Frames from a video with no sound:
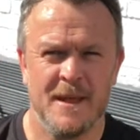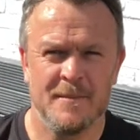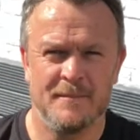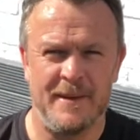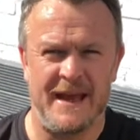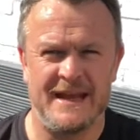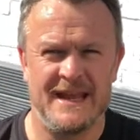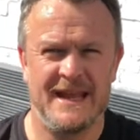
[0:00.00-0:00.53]

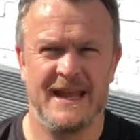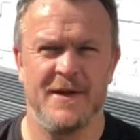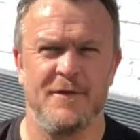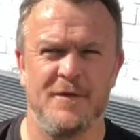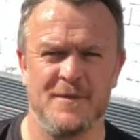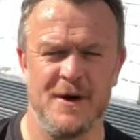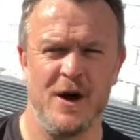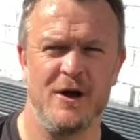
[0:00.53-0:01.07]
Ben here
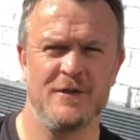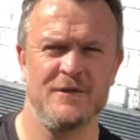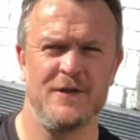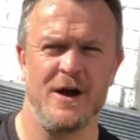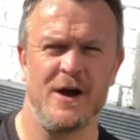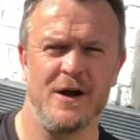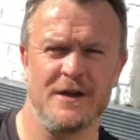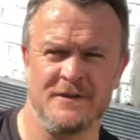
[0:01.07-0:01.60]
from High
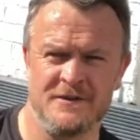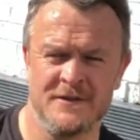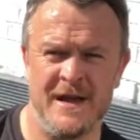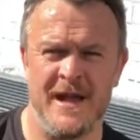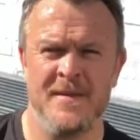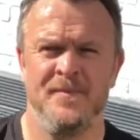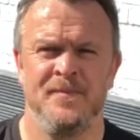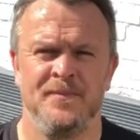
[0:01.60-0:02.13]
Five.
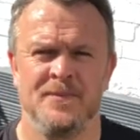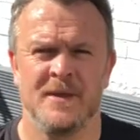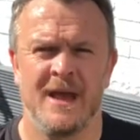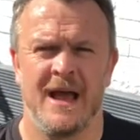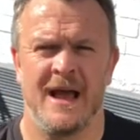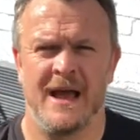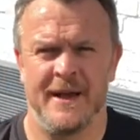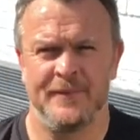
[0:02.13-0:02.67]

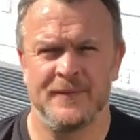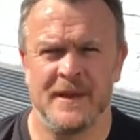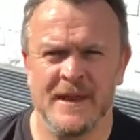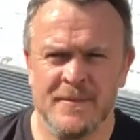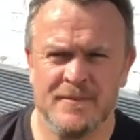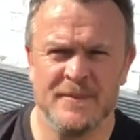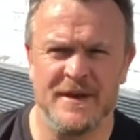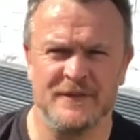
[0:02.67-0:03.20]

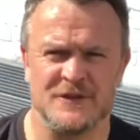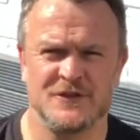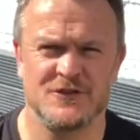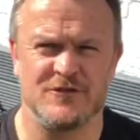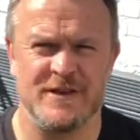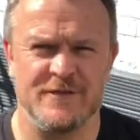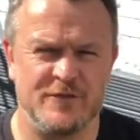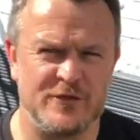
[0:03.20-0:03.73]
Bit of a
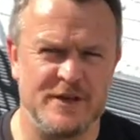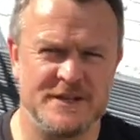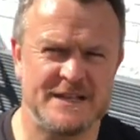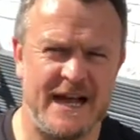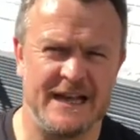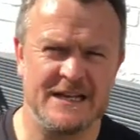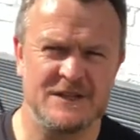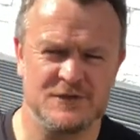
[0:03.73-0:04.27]
screen-free
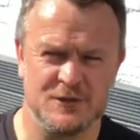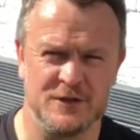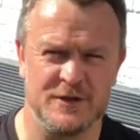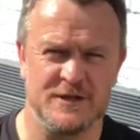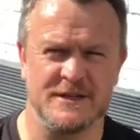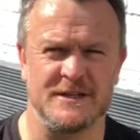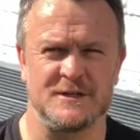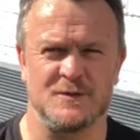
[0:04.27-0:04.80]
challenge for you
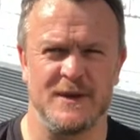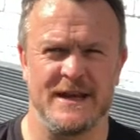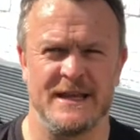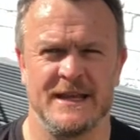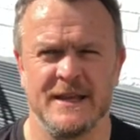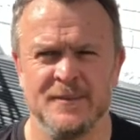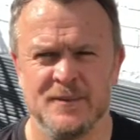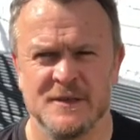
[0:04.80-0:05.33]
this week.
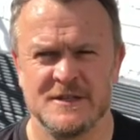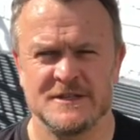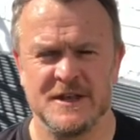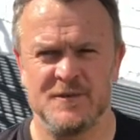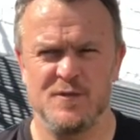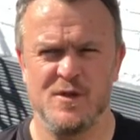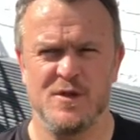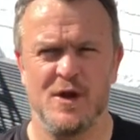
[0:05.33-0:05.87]

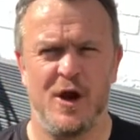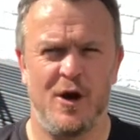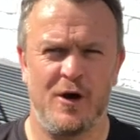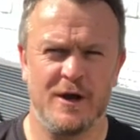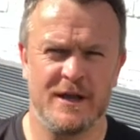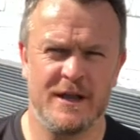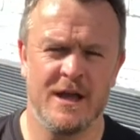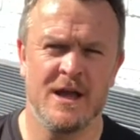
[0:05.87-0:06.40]
Something that
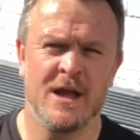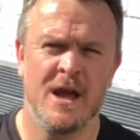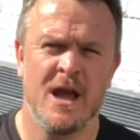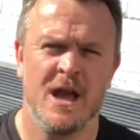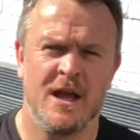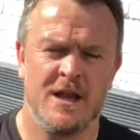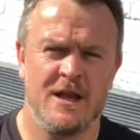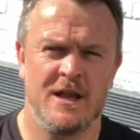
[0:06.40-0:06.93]
I
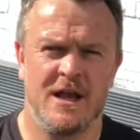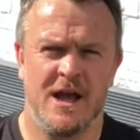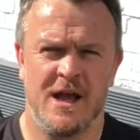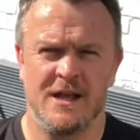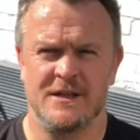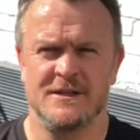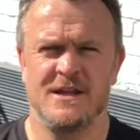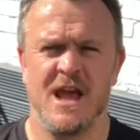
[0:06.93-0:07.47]

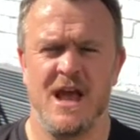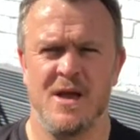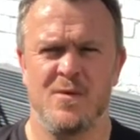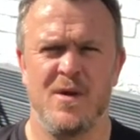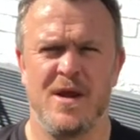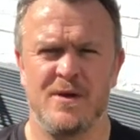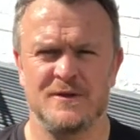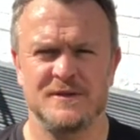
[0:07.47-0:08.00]
learnt
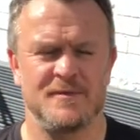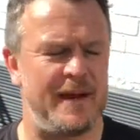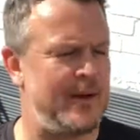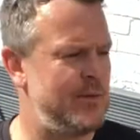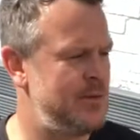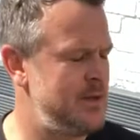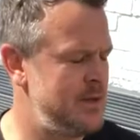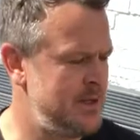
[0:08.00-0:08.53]
when I was
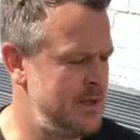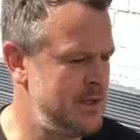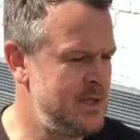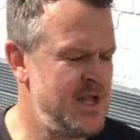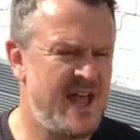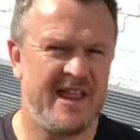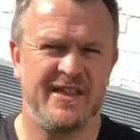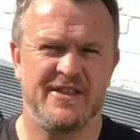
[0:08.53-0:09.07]
about
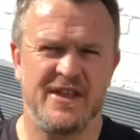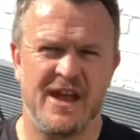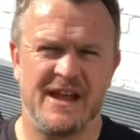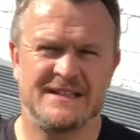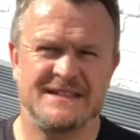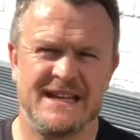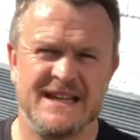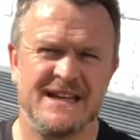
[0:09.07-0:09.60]

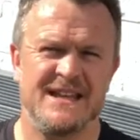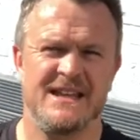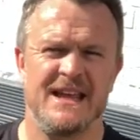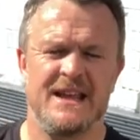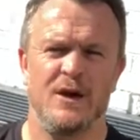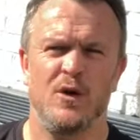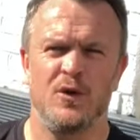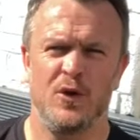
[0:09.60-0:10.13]
13, I
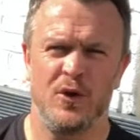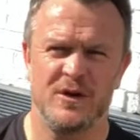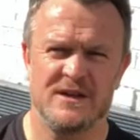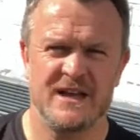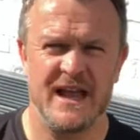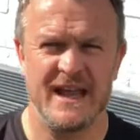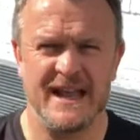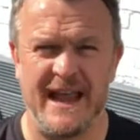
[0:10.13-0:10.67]
think, on
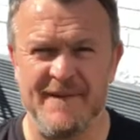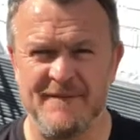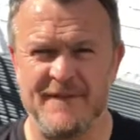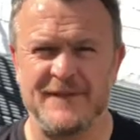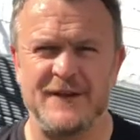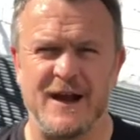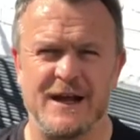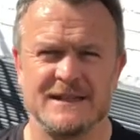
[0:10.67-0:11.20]
holiday in
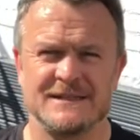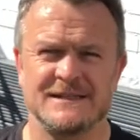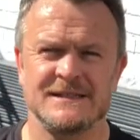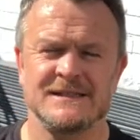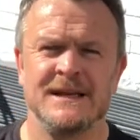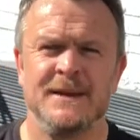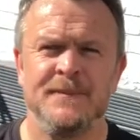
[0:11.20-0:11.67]
France.